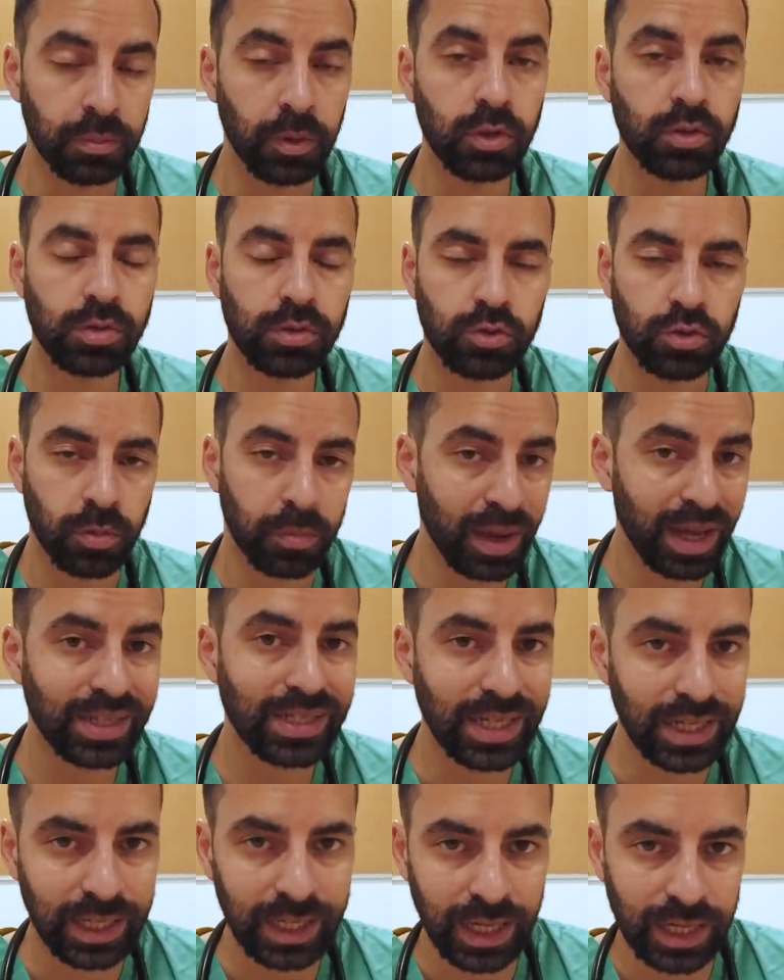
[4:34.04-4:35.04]
The most
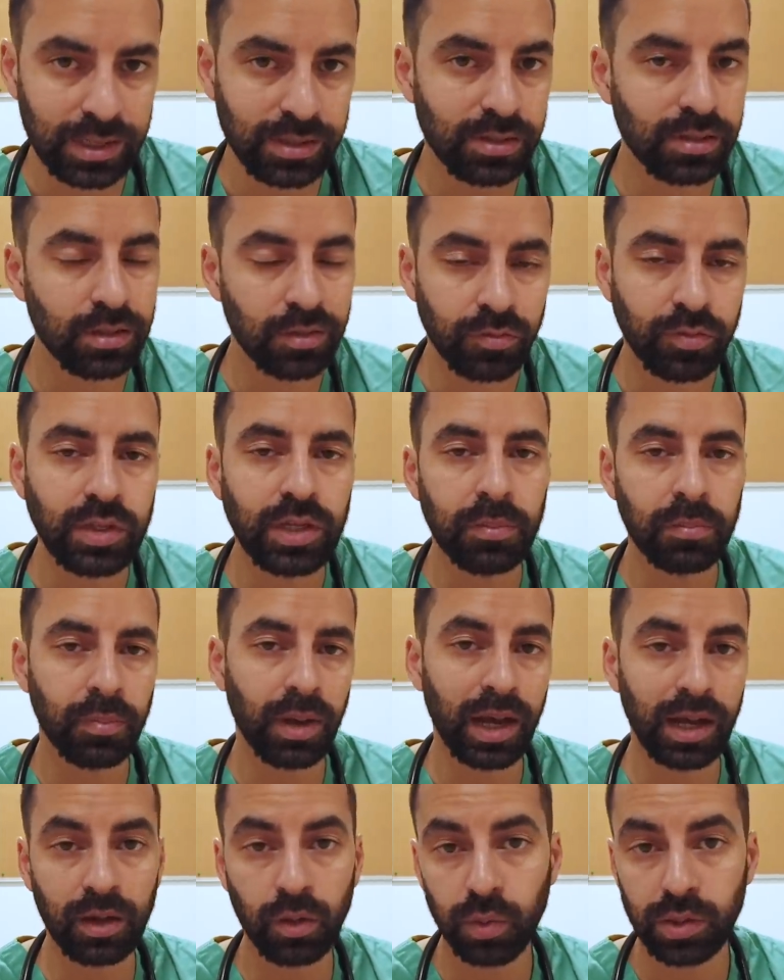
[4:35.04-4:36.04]
dramatic cases of
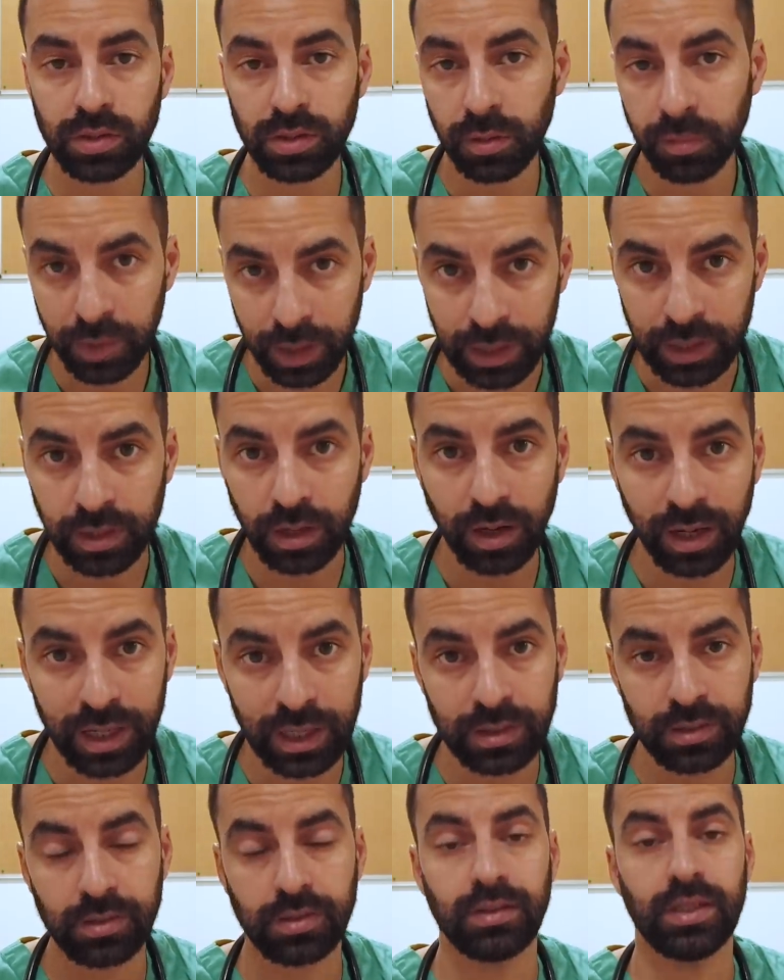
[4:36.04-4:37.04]
dimak, where somebody
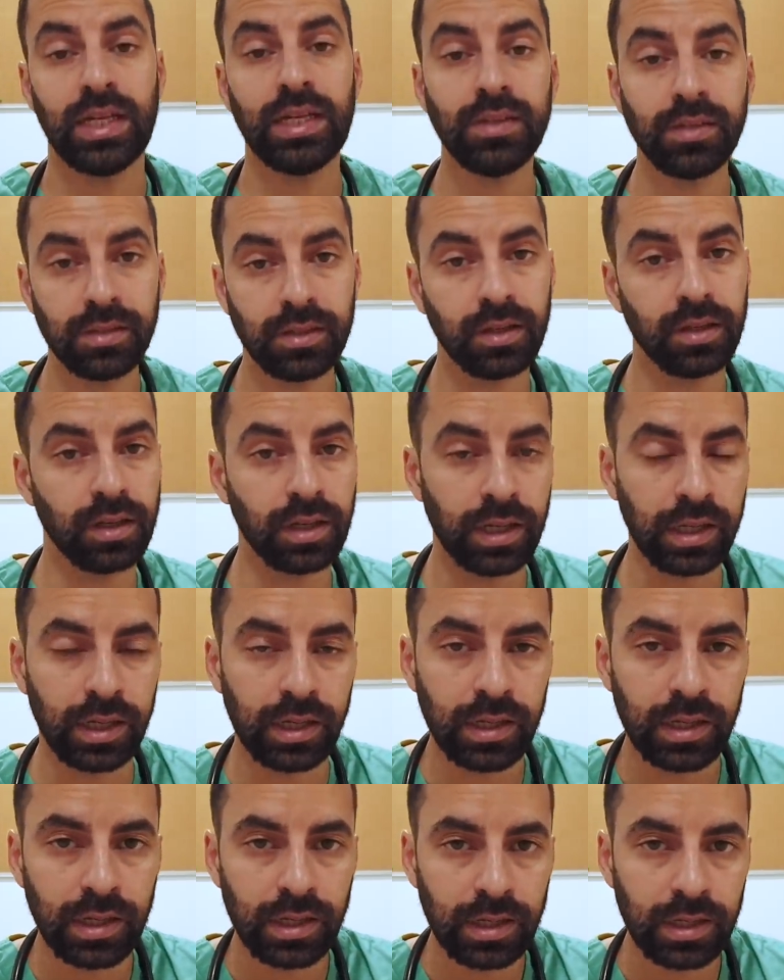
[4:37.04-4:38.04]
dies
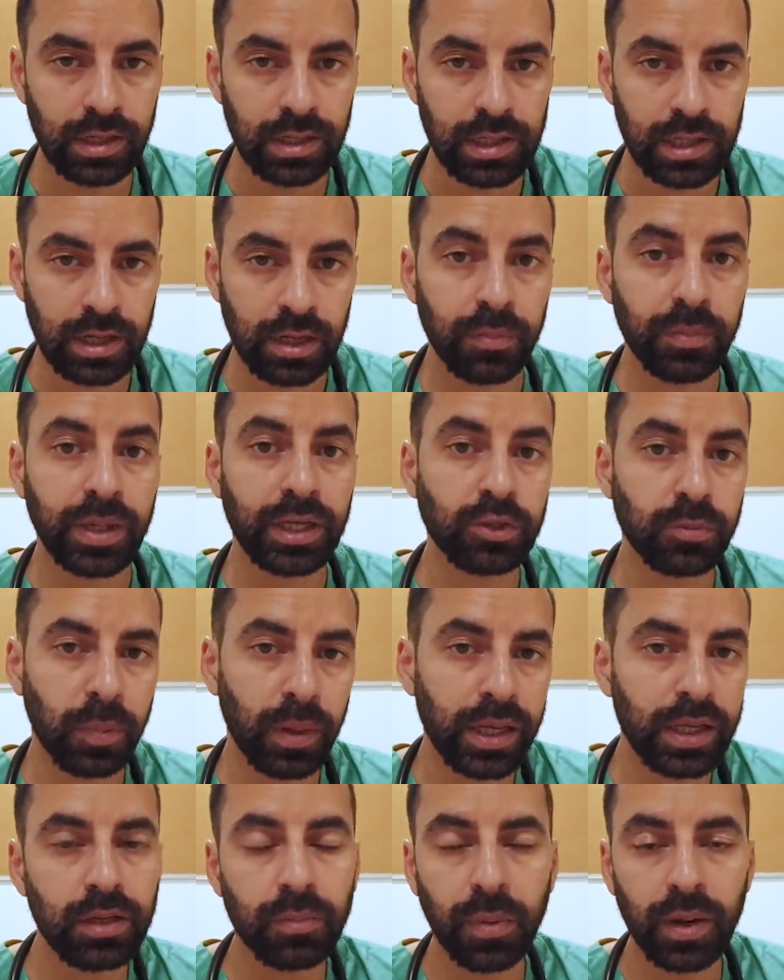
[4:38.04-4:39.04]
instantly, can be
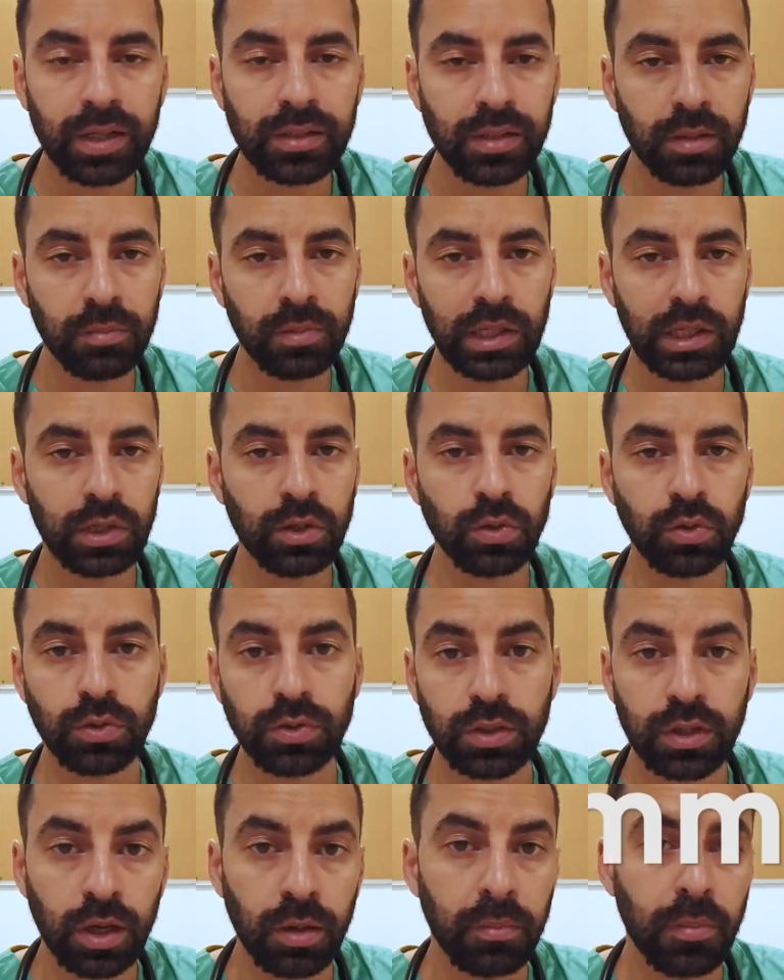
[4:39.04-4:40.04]
explained by something
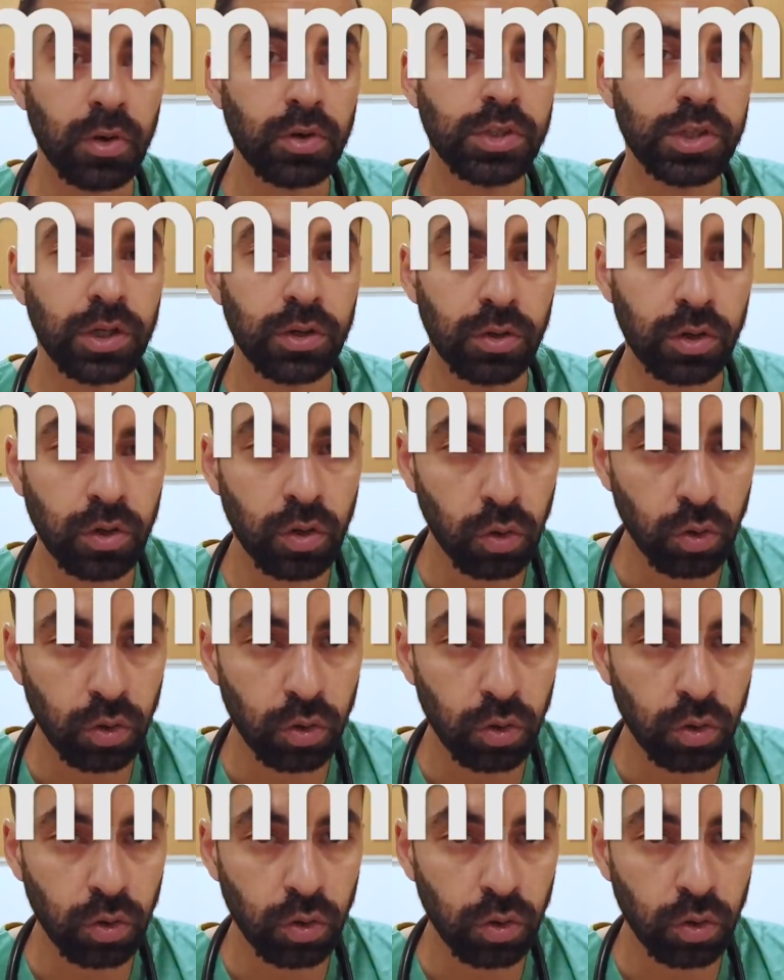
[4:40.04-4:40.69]
called commotio